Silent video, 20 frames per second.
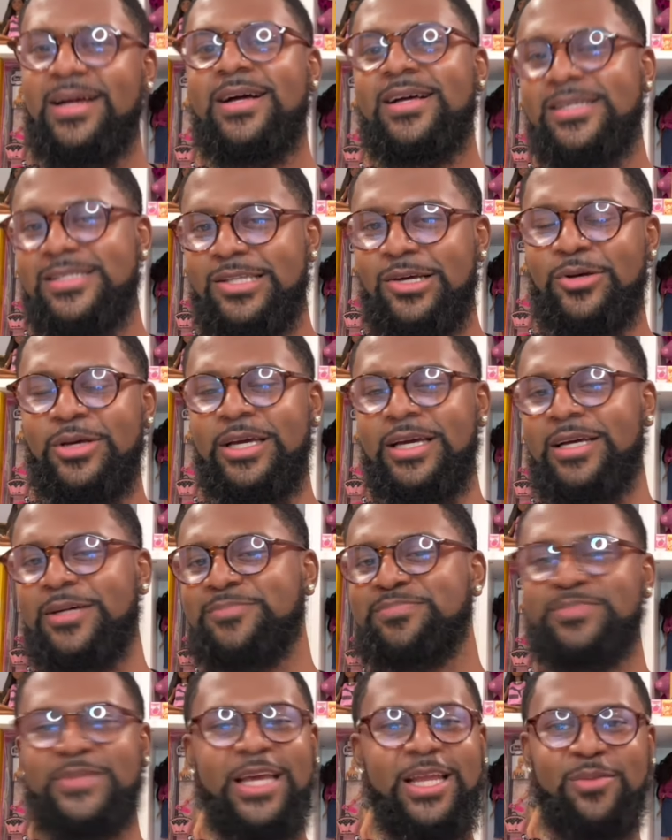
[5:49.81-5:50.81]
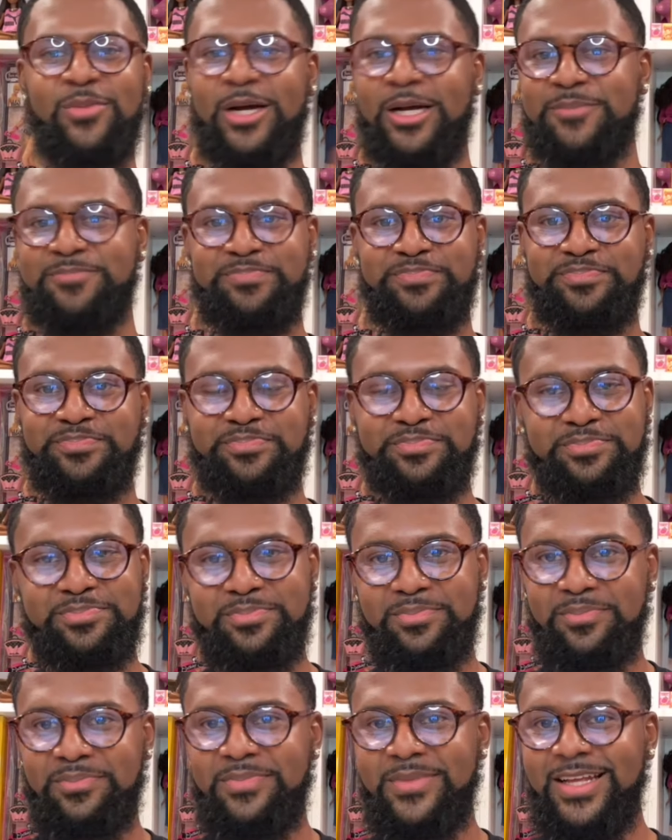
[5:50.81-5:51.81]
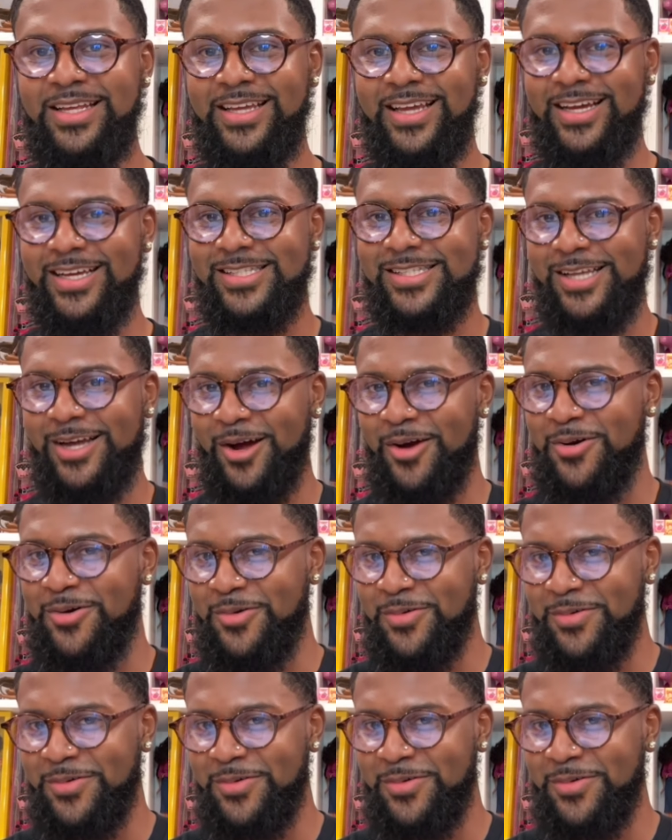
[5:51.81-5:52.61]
So yeah, anyway, yeah, so